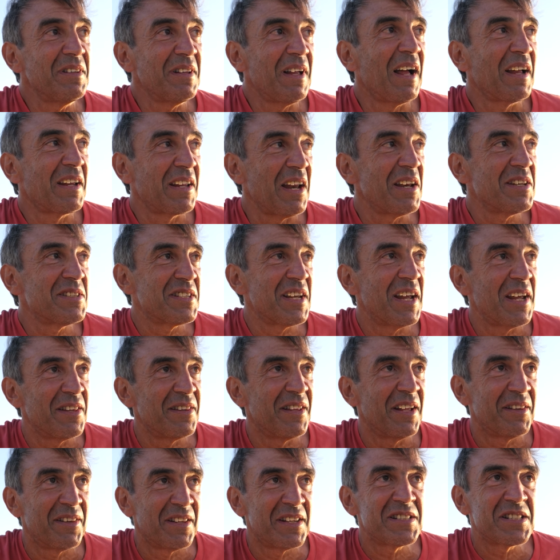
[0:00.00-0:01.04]
I can say
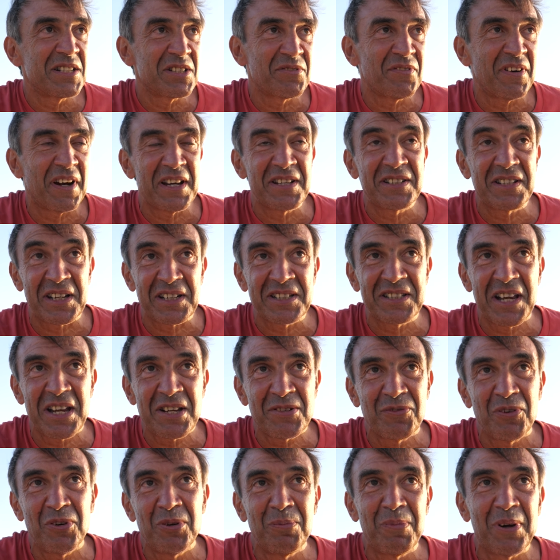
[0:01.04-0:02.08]
that this is very
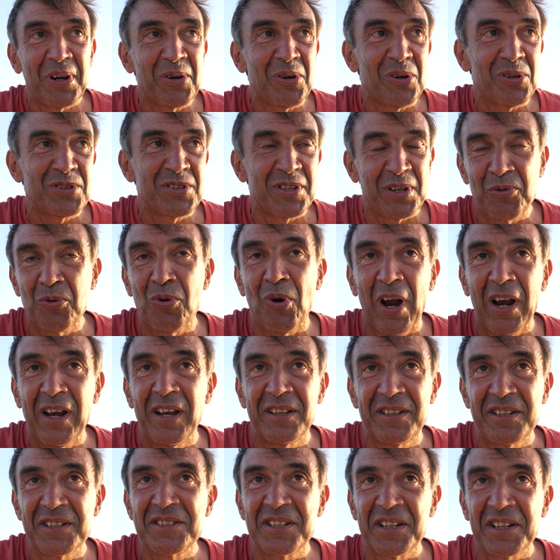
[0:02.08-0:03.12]
successful because the
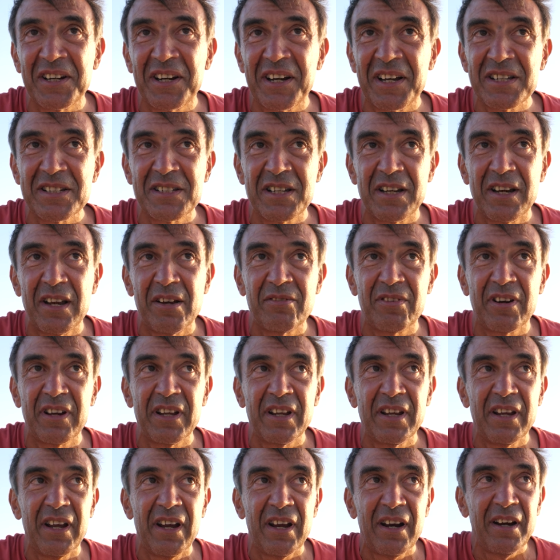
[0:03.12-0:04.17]
quality is increasing every
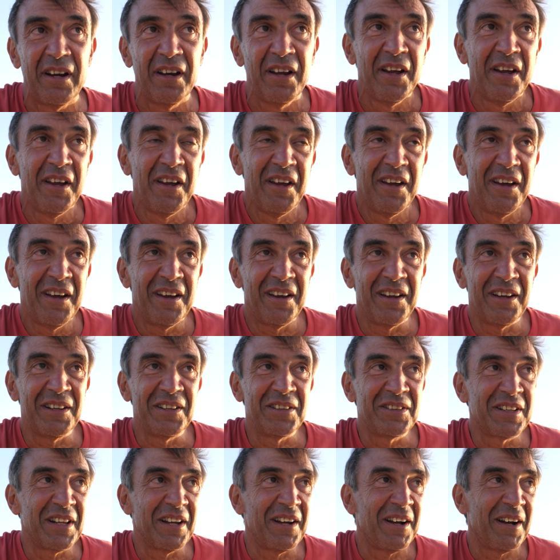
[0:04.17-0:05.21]
year
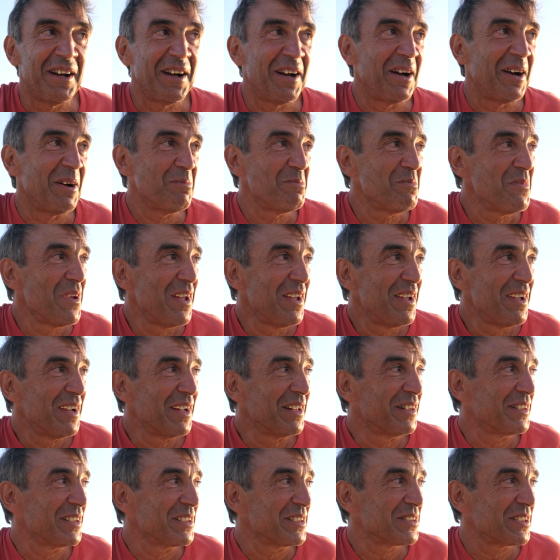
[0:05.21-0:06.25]
and uh,
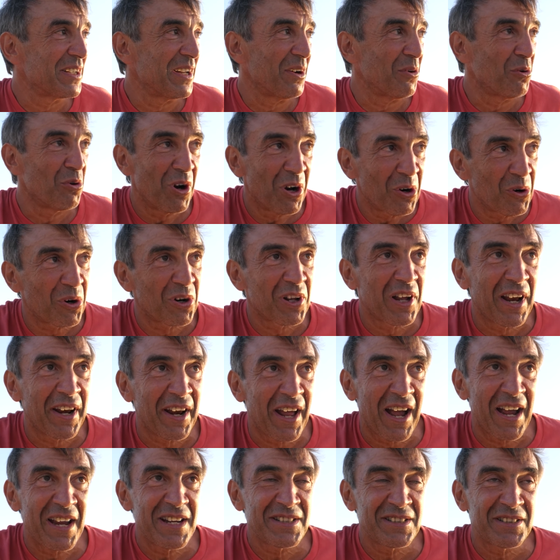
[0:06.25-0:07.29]
it is uh, well
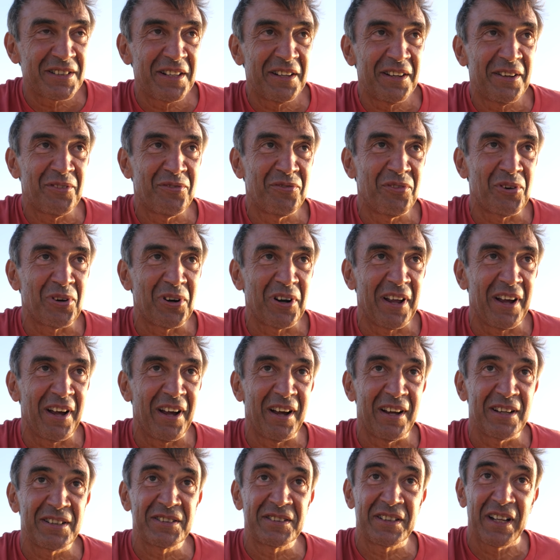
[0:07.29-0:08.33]
organized uh, for
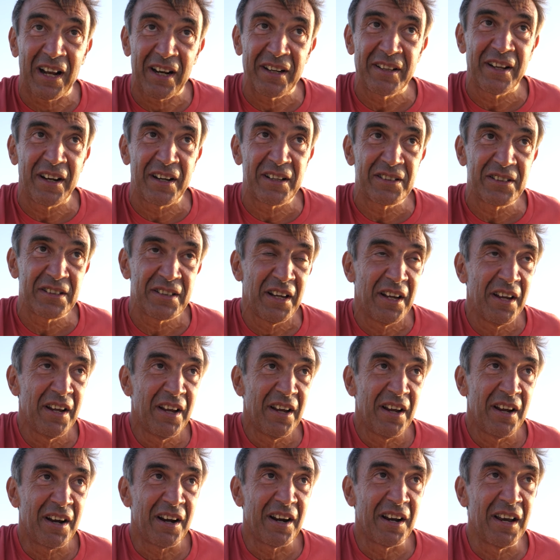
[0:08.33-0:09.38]
standards
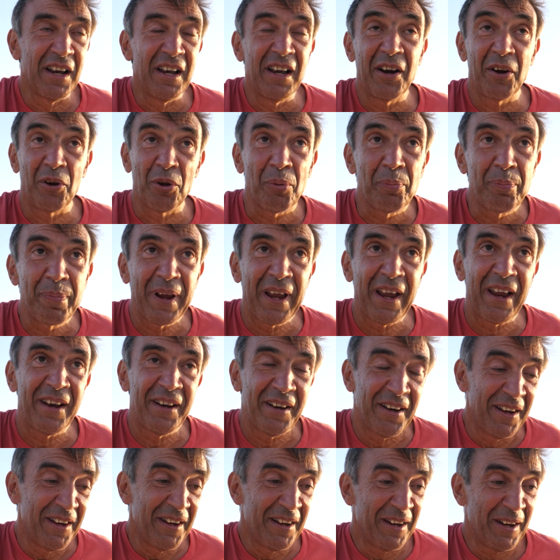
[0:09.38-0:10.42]
really
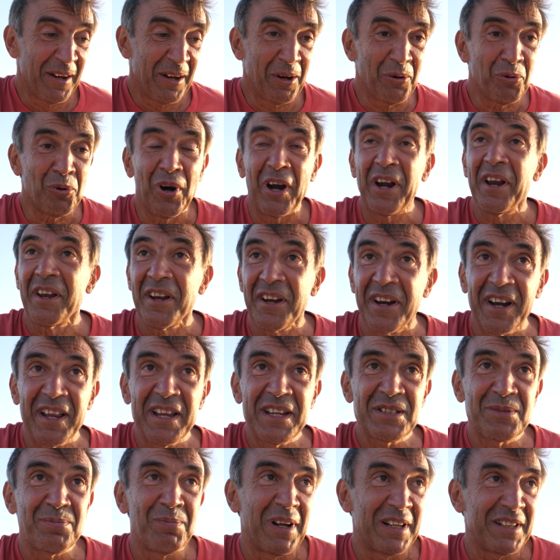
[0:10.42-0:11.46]
European. we're in
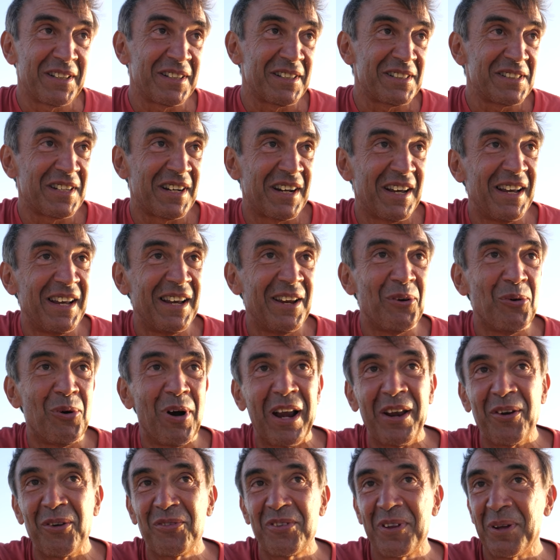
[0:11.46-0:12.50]
Greece, but it's really
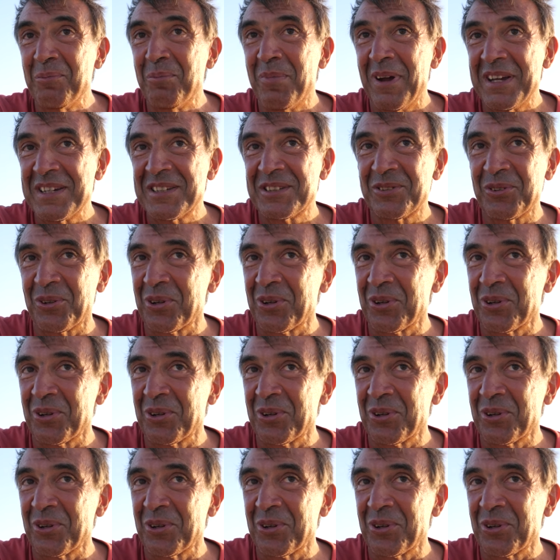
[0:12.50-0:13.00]
one of the best